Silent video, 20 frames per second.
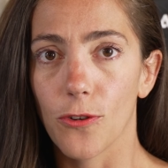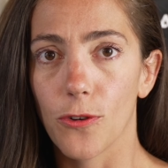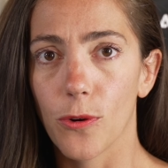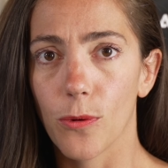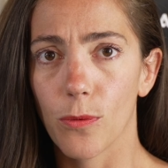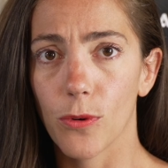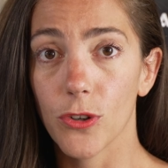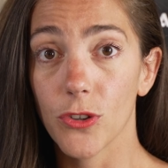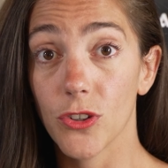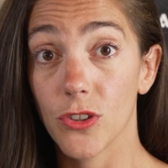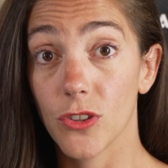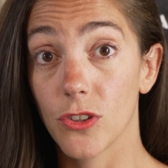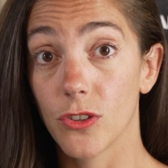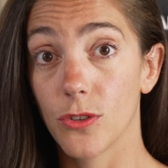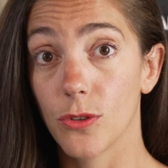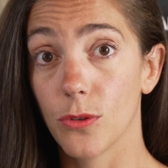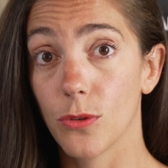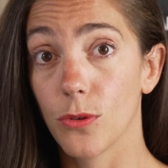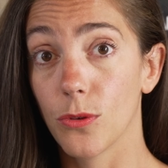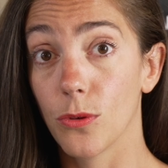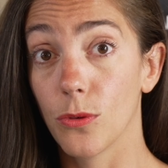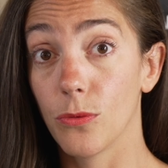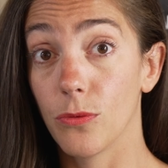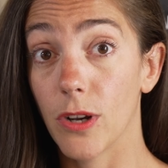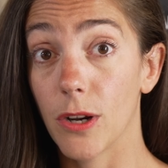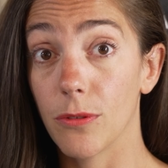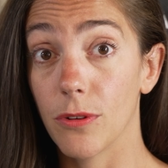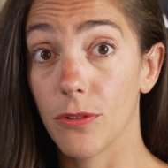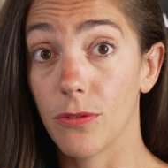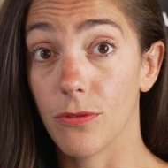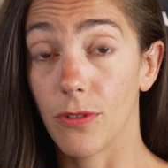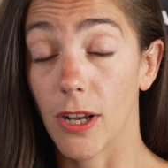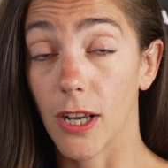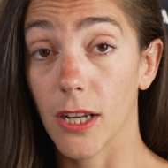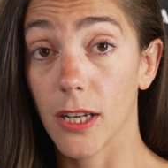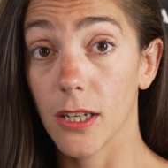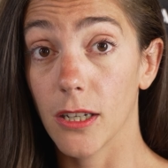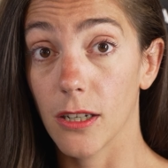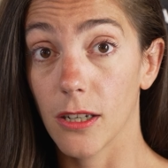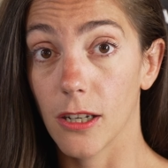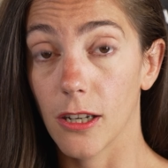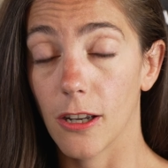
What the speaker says: you want to verify